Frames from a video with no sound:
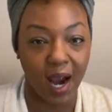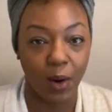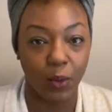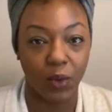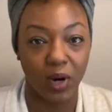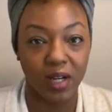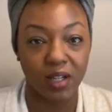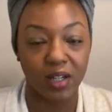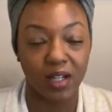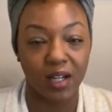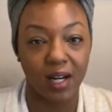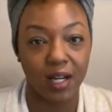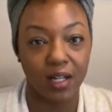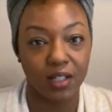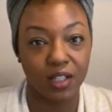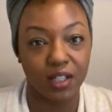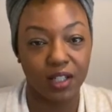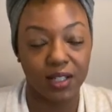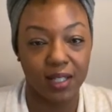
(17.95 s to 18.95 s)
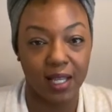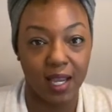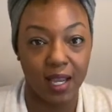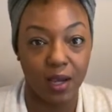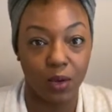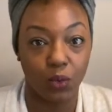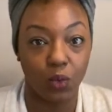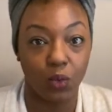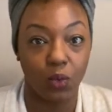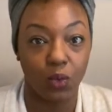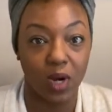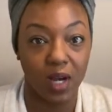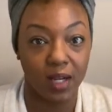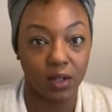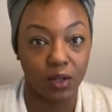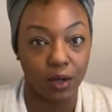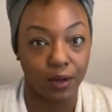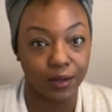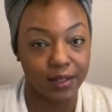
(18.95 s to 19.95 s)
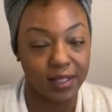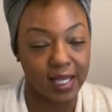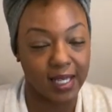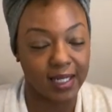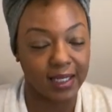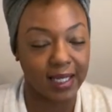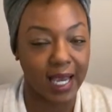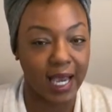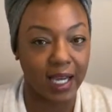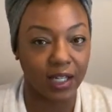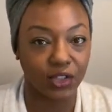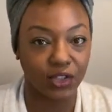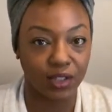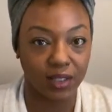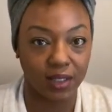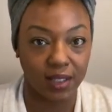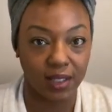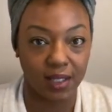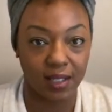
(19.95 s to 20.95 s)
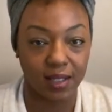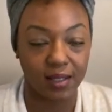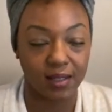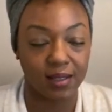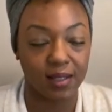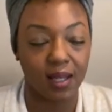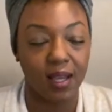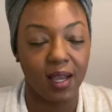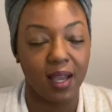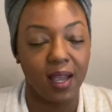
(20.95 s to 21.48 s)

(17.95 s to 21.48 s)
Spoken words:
I want you to understand what goal setting actually is.